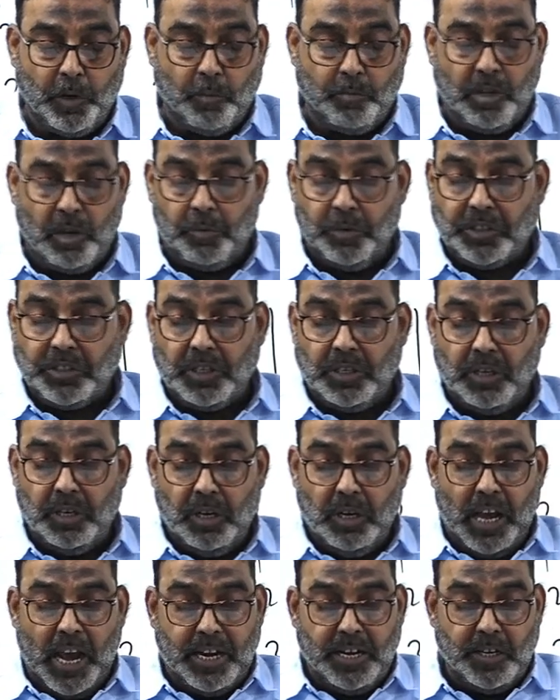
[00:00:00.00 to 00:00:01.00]
observation
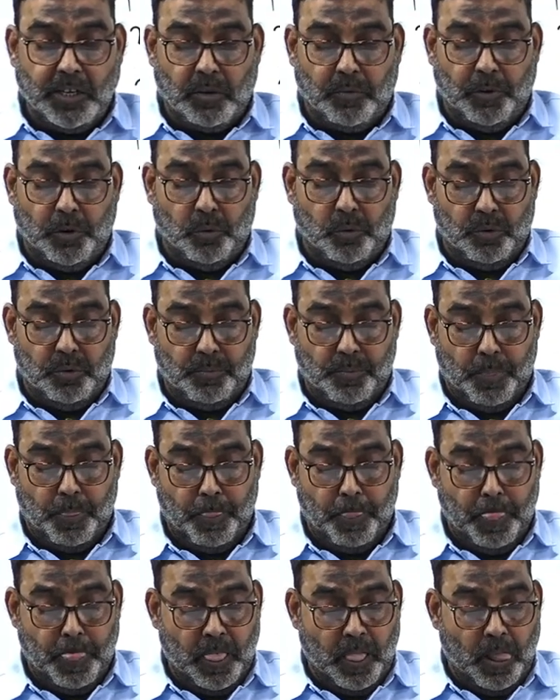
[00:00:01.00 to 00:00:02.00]
and interview.
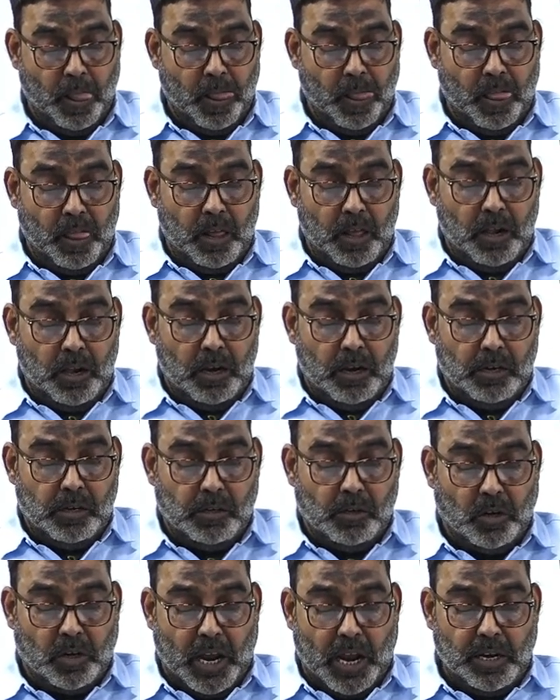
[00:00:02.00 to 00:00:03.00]

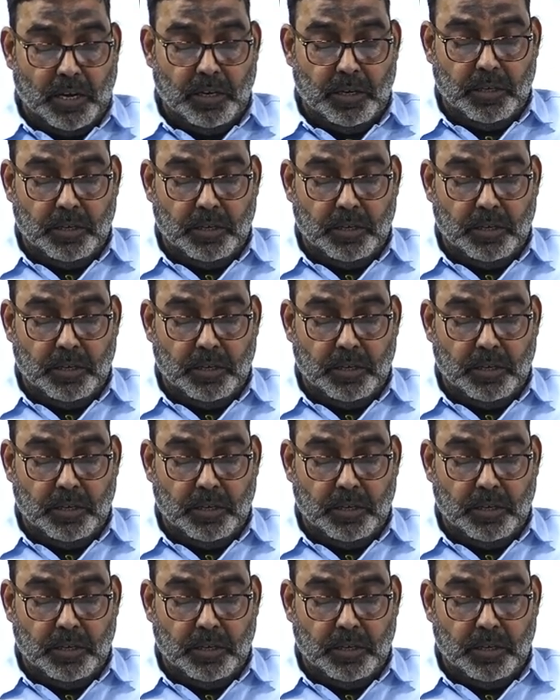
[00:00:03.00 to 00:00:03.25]
All right.